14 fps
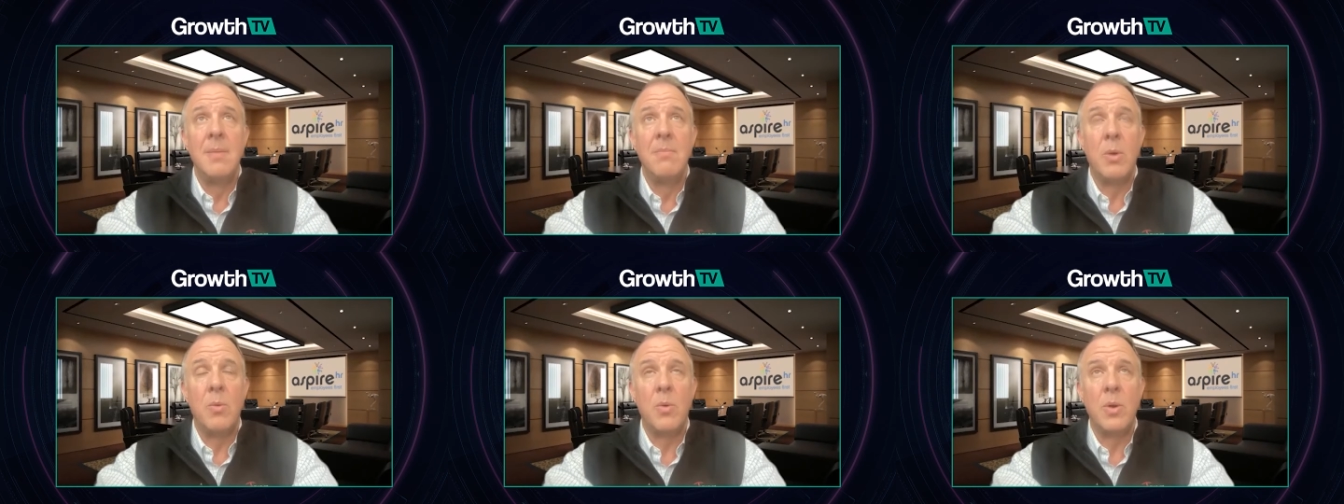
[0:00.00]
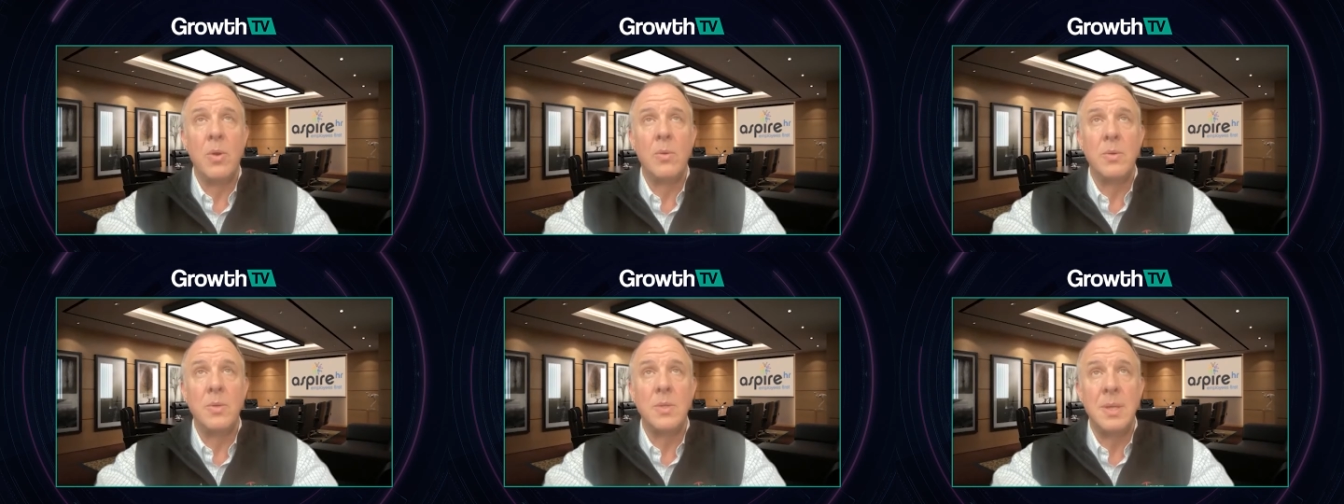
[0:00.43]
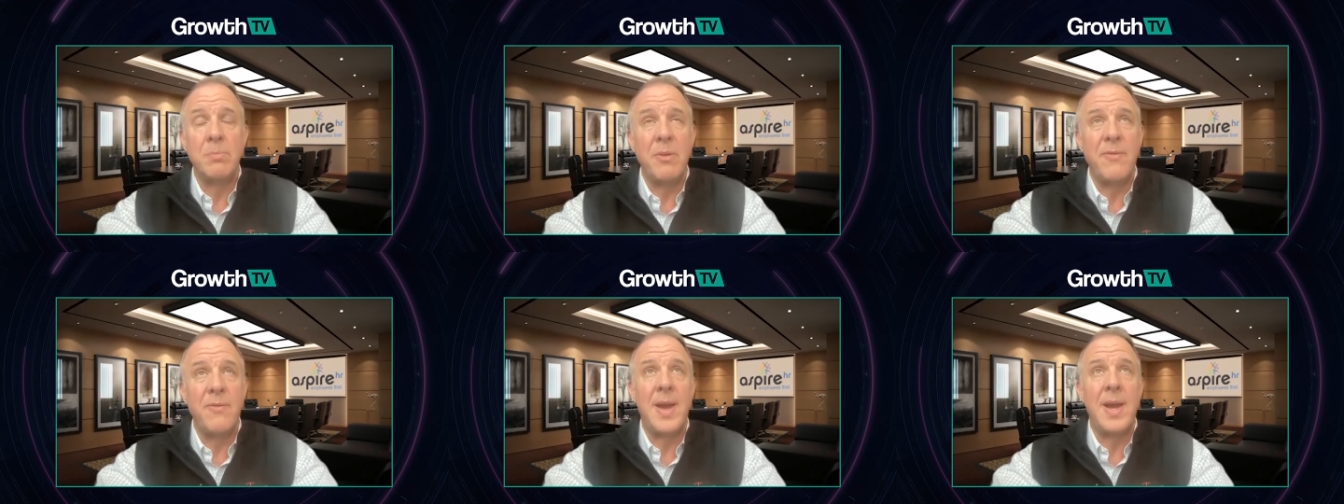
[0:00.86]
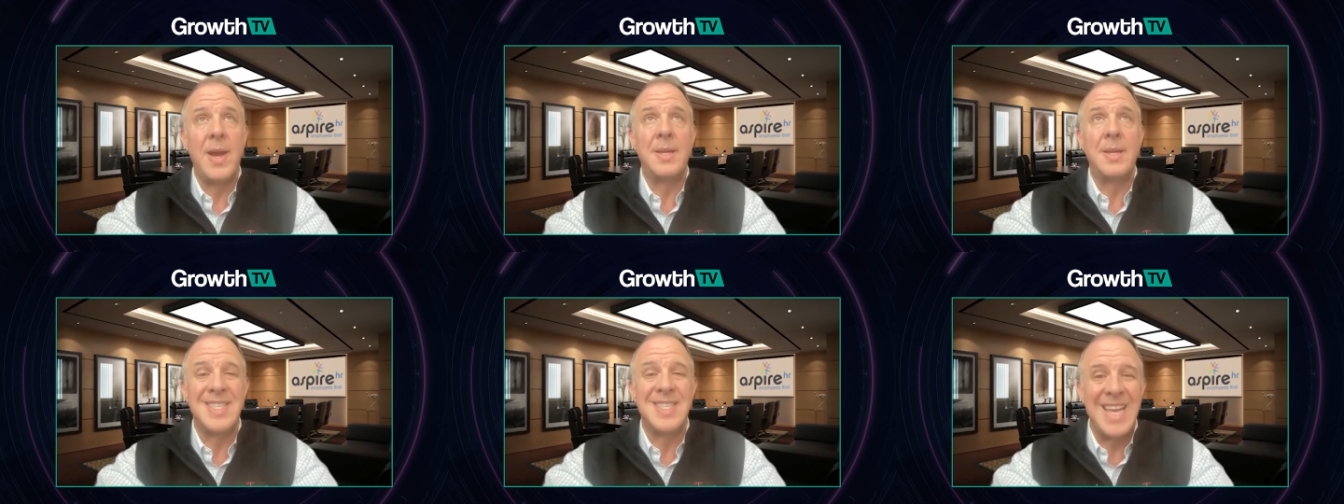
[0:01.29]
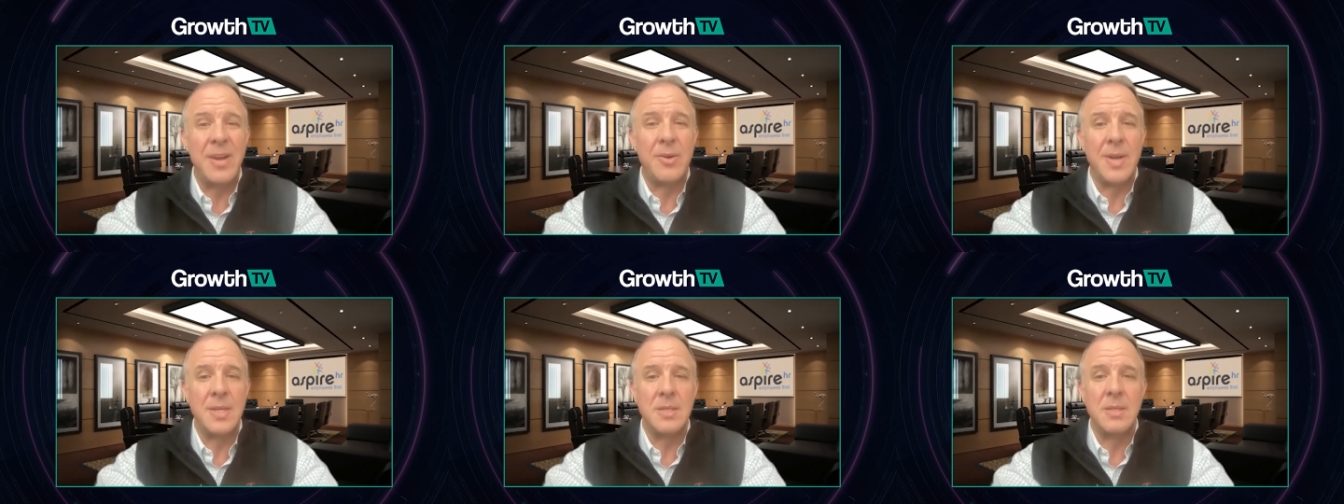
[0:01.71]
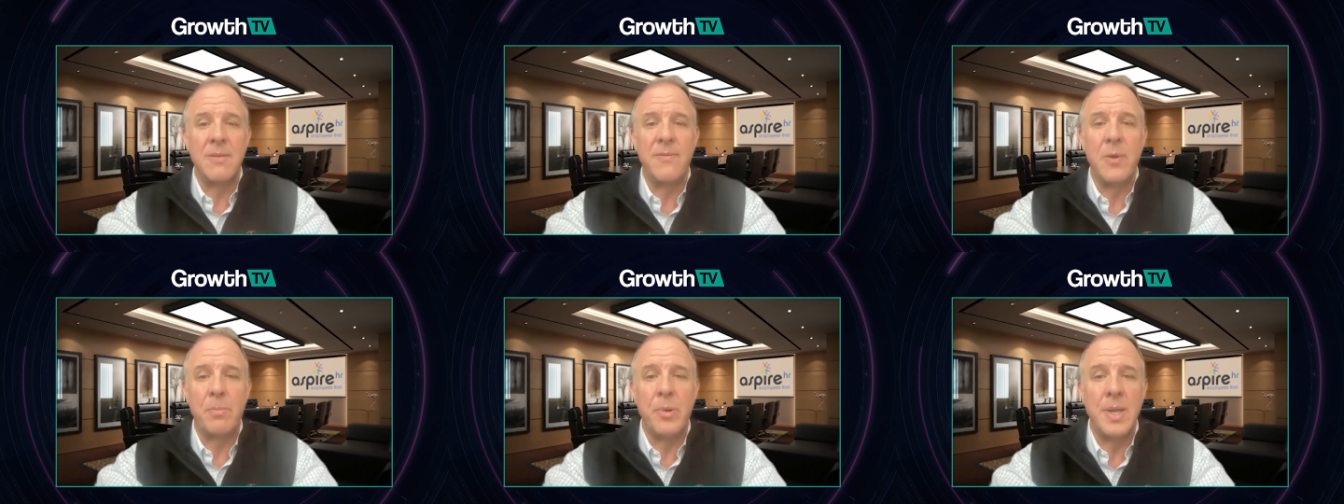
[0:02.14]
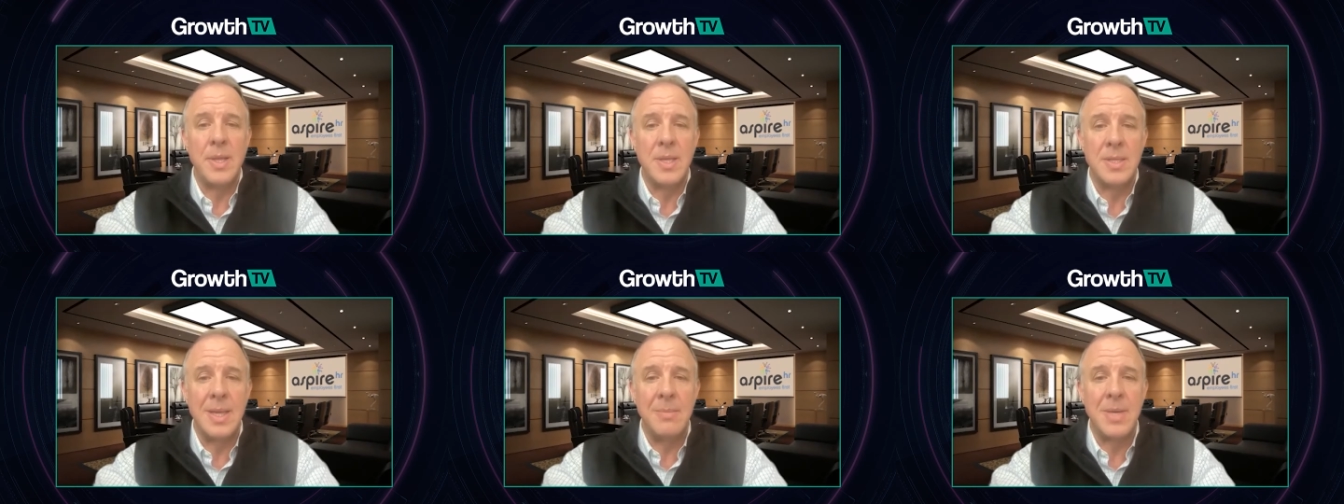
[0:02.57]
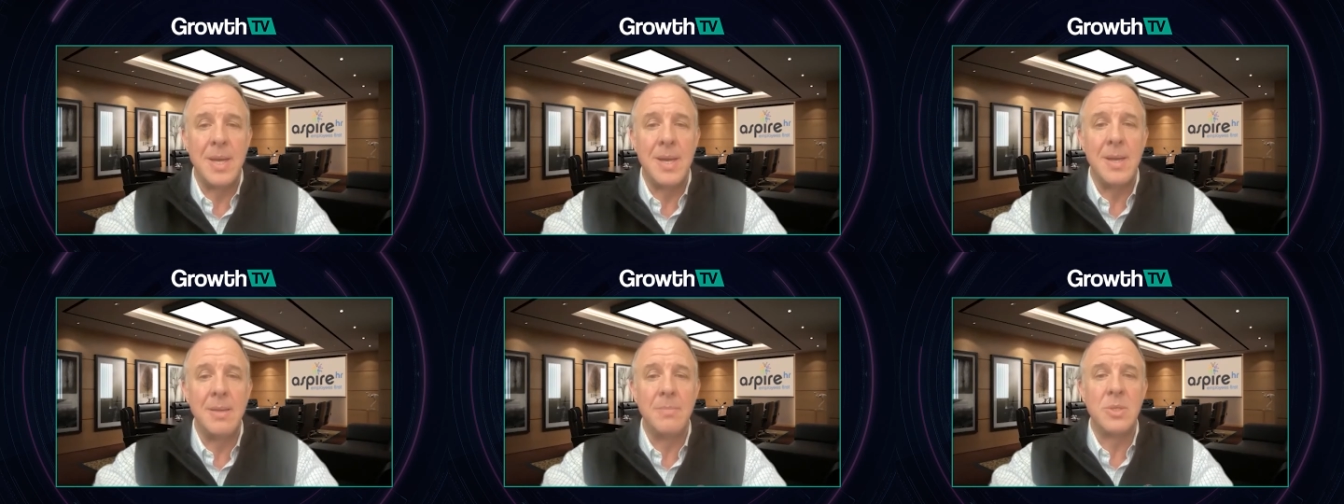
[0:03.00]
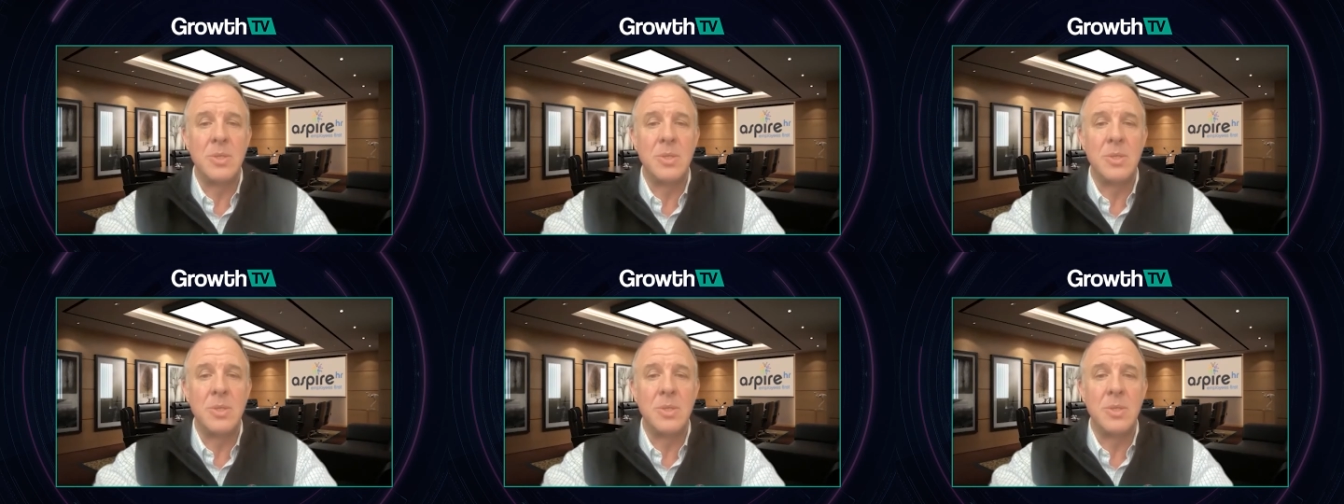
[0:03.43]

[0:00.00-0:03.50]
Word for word: but we're simplifying and standardizing the footprint at the same time.